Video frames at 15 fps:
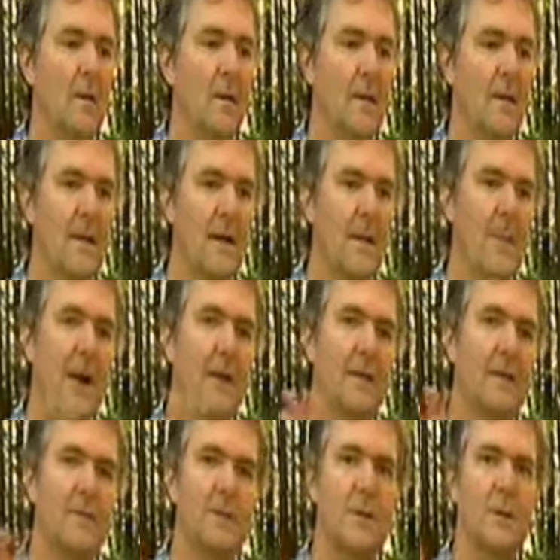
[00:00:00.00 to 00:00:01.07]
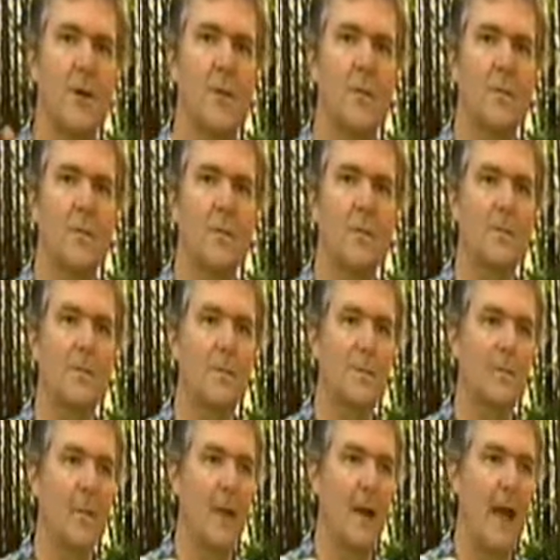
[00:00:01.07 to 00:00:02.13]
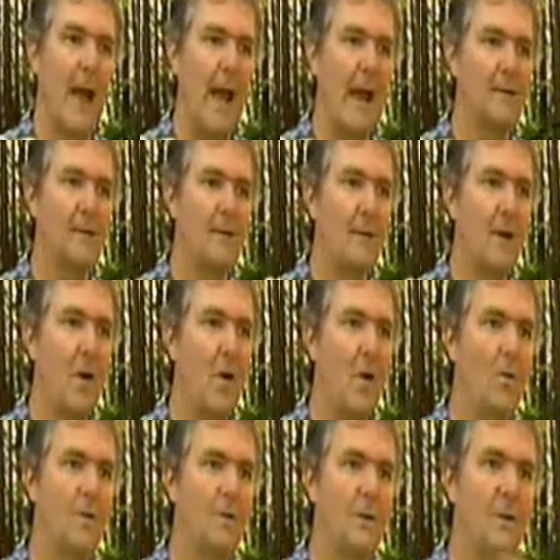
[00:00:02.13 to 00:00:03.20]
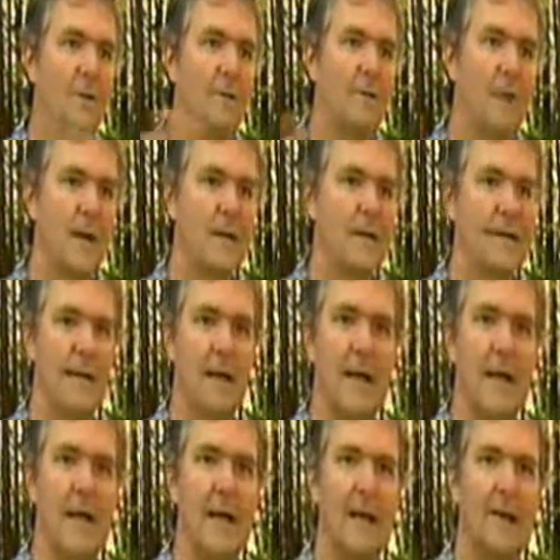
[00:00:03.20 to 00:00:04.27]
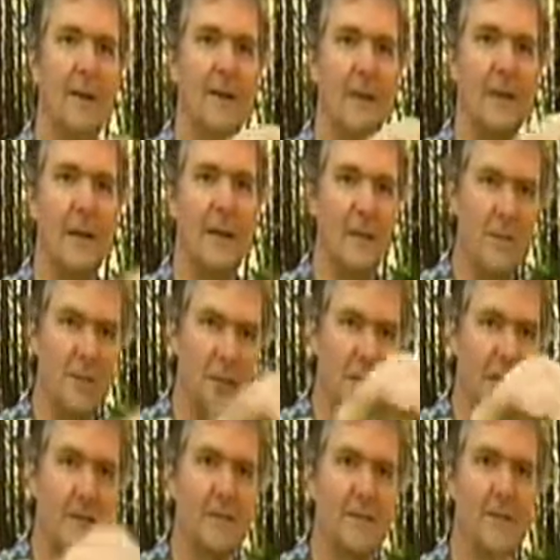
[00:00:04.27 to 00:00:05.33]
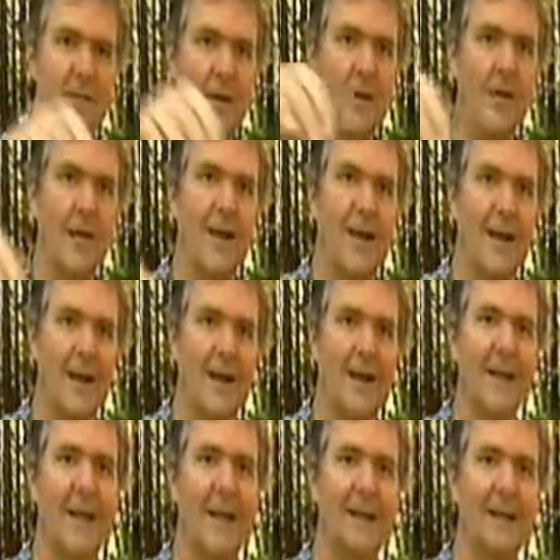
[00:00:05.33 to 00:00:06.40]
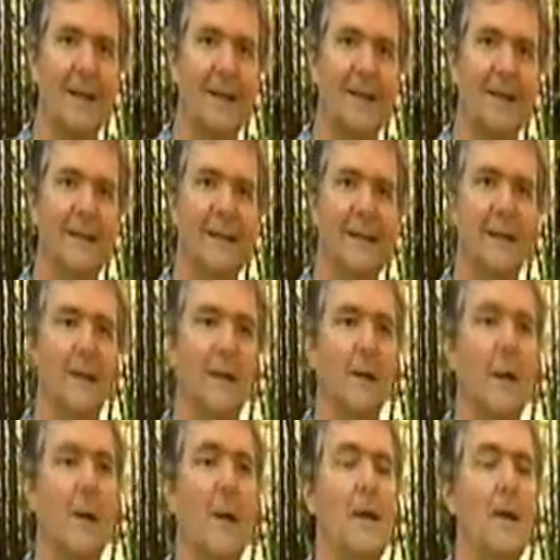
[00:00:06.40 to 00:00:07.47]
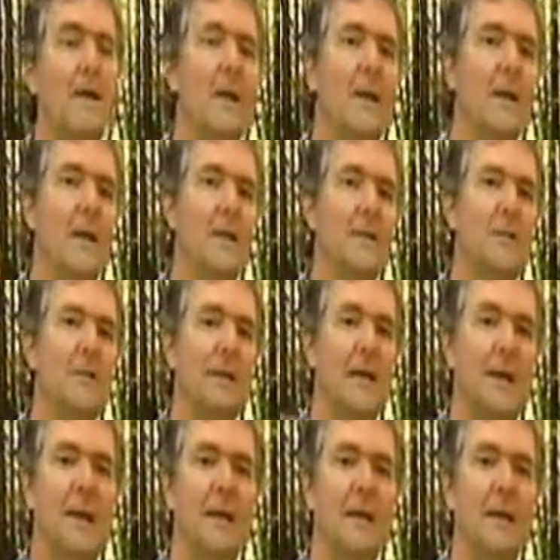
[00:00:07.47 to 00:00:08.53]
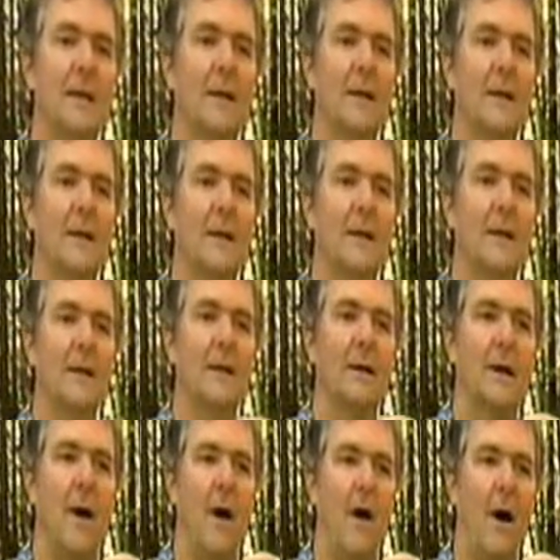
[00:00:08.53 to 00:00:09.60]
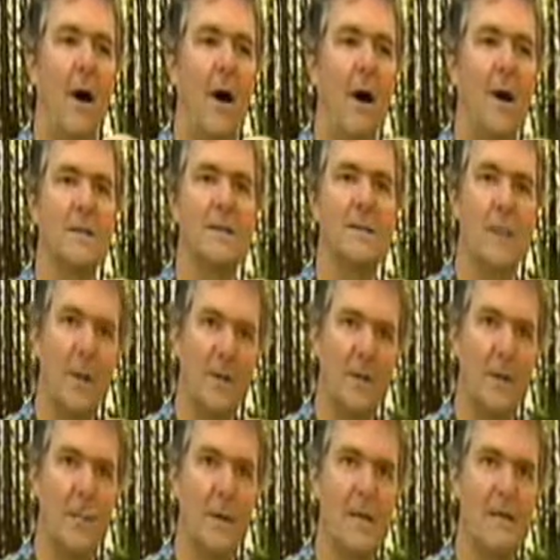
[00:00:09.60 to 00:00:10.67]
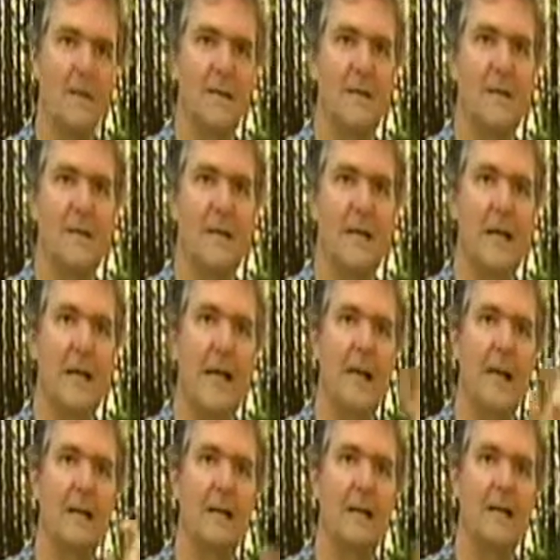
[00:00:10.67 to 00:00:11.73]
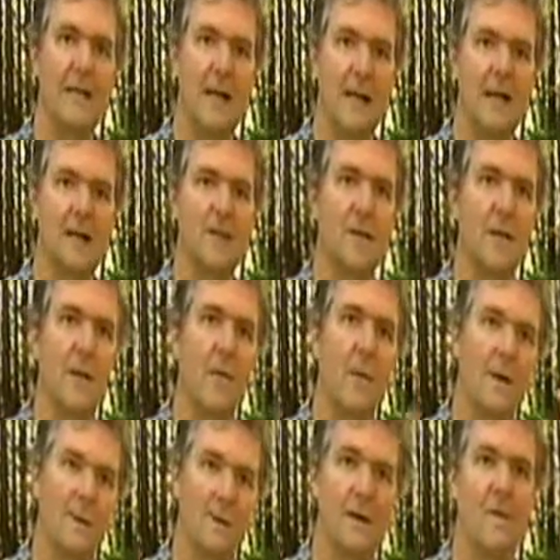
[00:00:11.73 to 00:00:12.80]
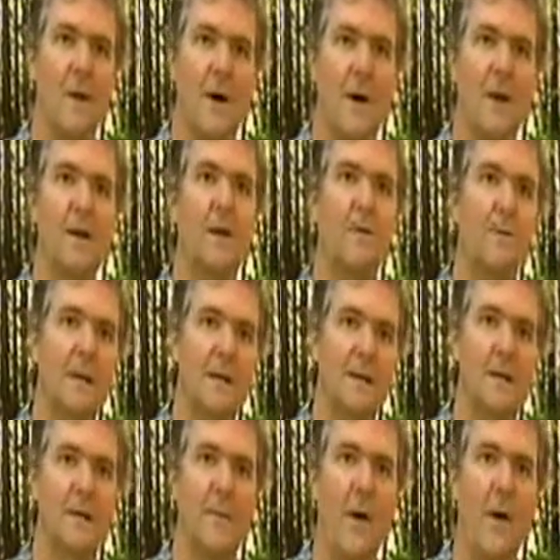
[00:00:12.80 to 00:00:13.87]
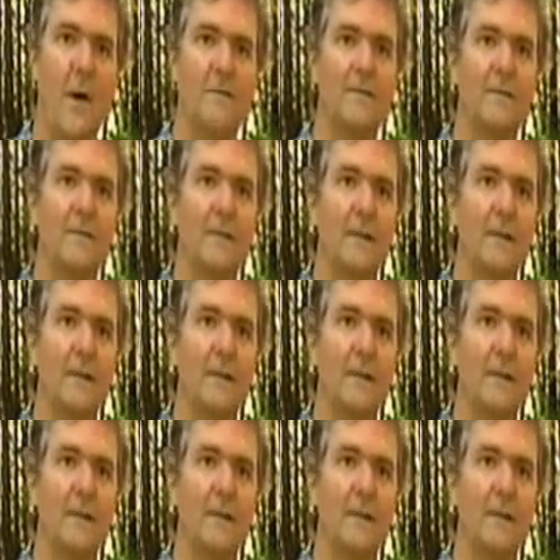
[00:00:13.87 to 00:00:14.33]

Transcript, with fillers: You can think about the genome as an ocean of junk DNA with the little genes floating in it. But near each gene are special pieces of DNA that tell the gene when to come on and when to come off.